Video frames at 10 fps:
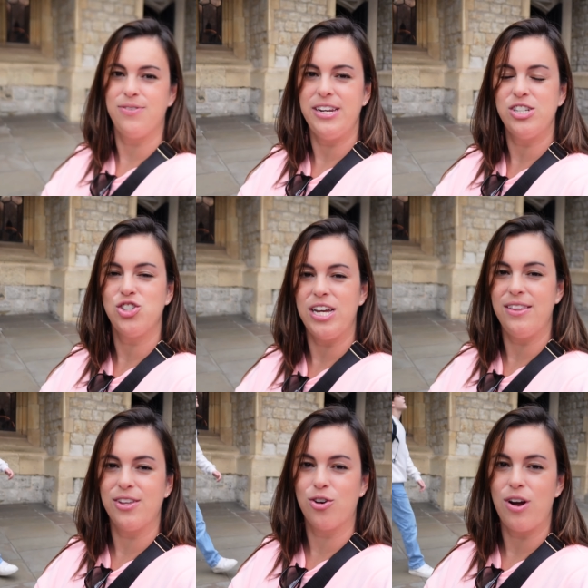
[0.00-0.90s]
finished
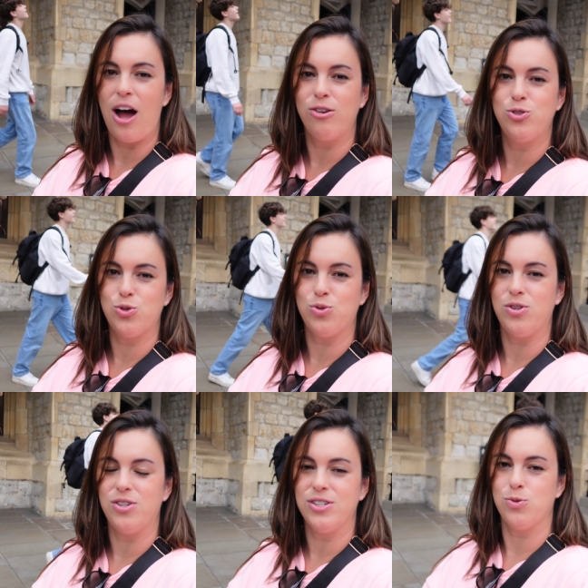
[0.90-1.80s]
in the crown
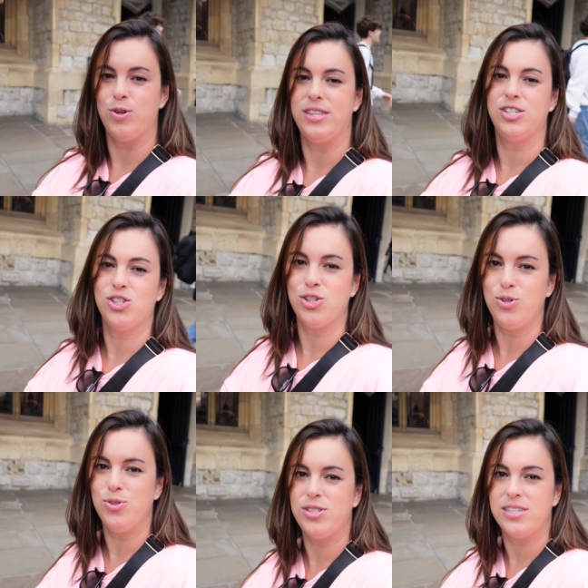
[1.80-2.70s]
jewels with
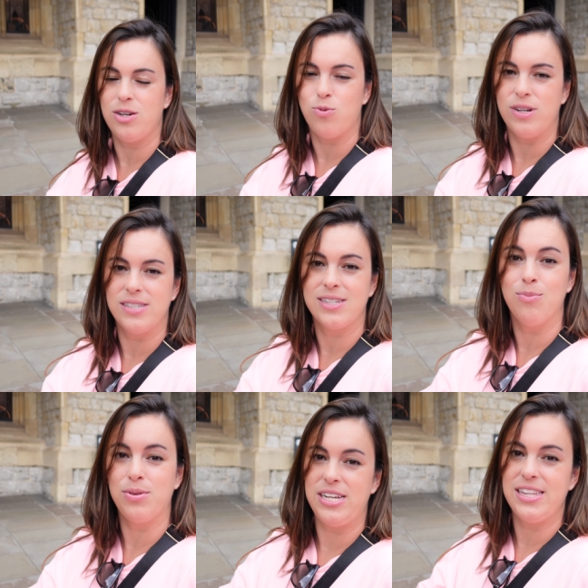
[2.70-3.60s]
Scootz. It was
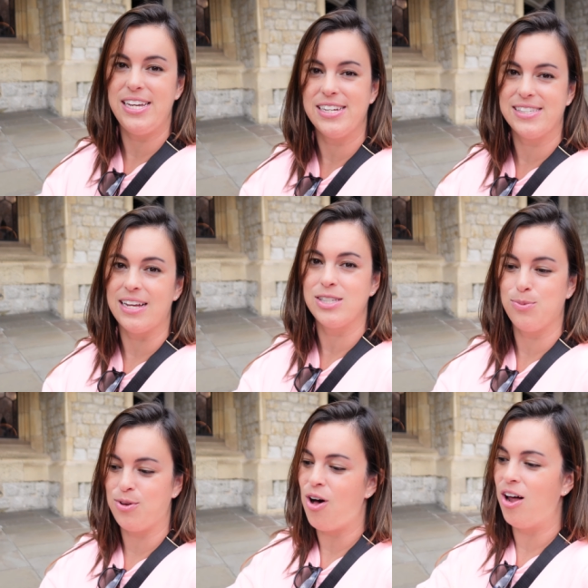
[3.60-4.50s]
completely
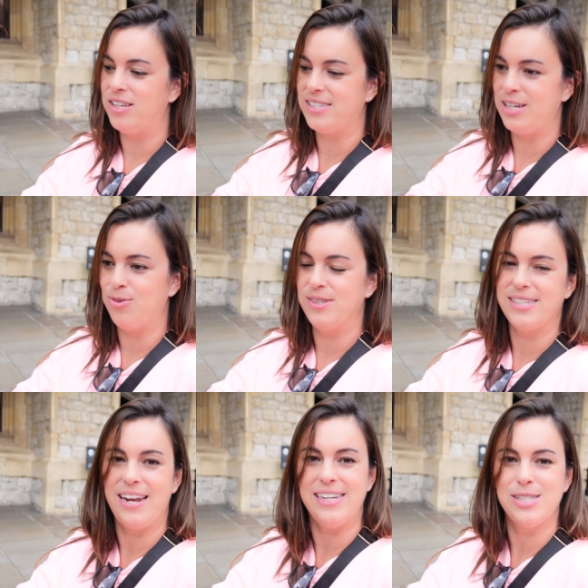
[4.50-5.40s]
accessible. Honestly, it was
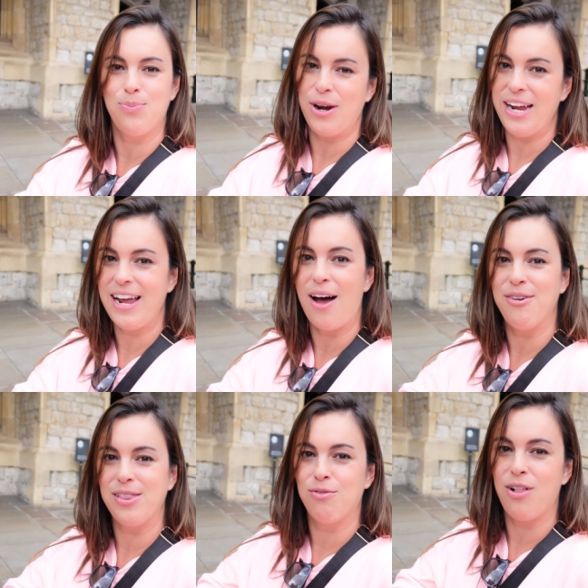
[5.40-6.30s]
a nice break
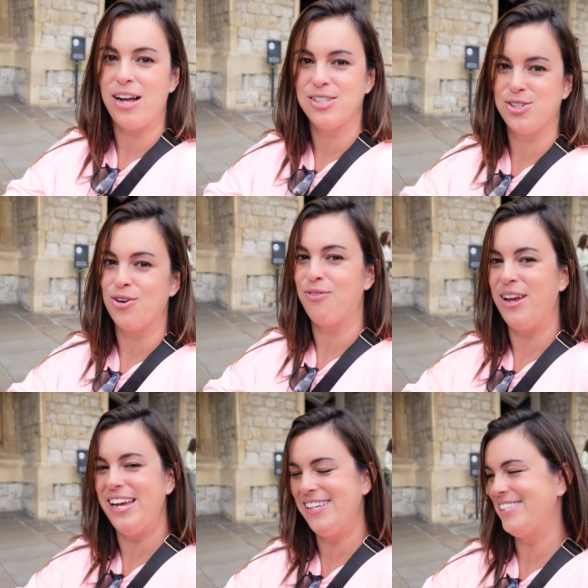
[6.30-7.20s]
having the flat
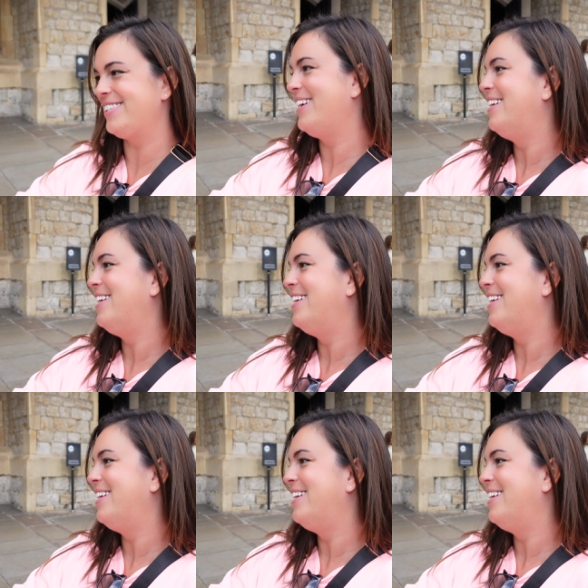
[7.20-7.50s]
surface.